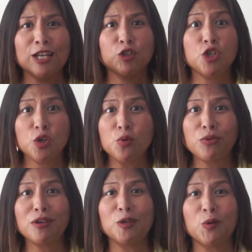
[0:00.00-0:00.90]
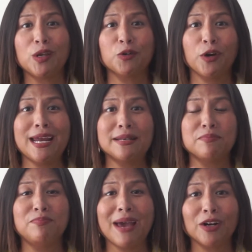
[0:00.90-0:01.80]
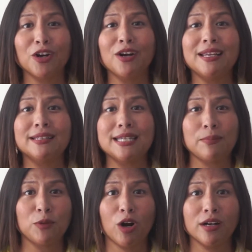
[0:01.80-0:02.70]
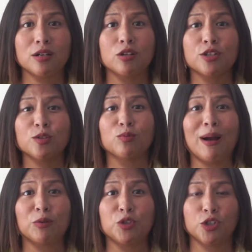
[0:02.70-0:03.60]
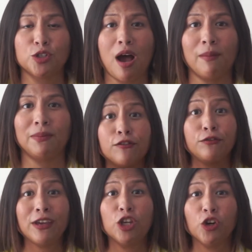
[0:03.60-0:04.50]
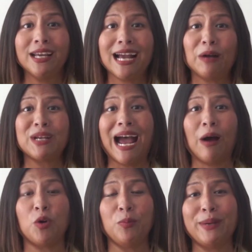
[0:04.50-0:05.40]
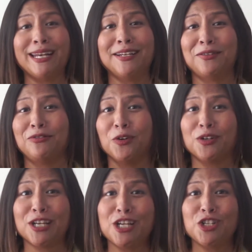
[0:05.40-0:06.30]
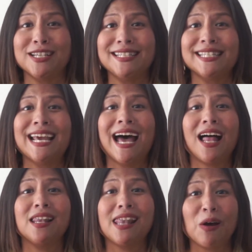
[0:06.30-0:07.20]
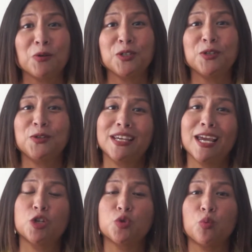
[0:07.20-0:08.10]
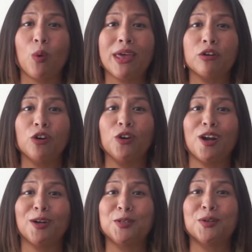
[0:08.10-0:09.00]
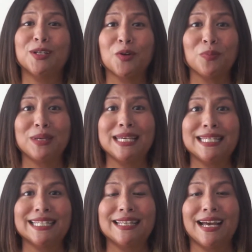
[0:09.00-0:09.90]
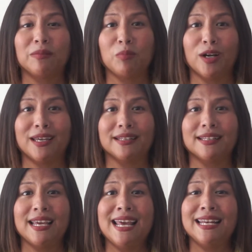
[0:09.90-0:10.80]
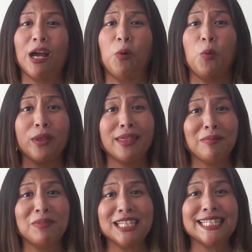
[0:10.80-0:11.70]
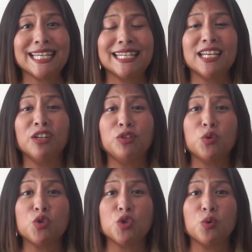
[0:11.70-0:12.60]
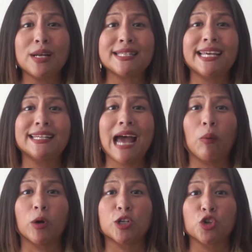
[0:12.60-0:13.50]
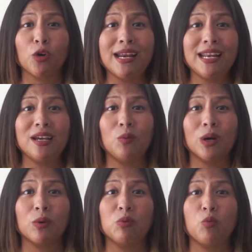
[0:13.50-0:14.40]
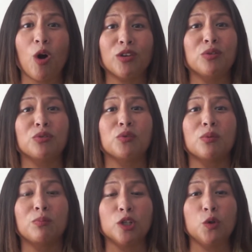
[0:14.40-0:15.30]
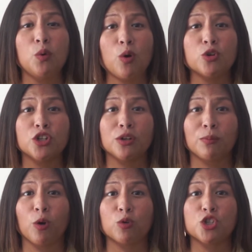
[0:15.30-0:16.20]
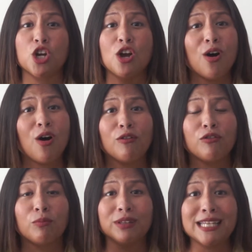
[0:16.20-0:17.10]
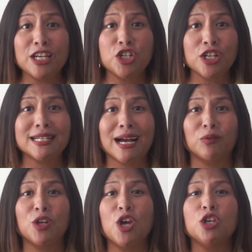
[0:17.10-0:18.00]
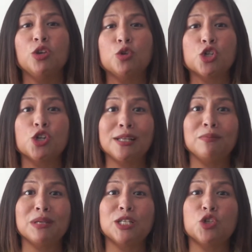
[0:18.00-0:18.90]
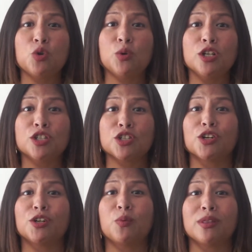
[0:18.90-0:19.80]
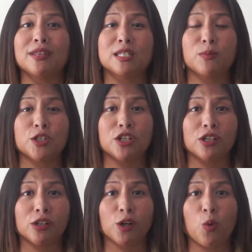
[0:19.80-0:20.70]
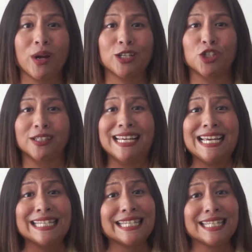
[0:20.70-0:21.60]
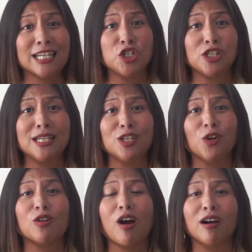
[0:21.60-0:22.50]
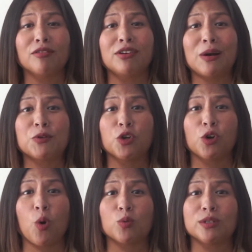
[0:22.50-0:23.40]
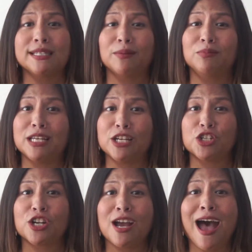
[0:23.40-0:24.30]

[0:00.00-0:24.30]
Do you think you can create better in-depth articles around your topic? Figuring out how competitive your niche is allows you to gauge whether or not you can compete in that market. Now, with that being said, if you do attend our training where we walk you through the blue ocean approach of niching down, you shouldn't be too concerned with this particular question. It's essentially you're carving out your own sub-niche.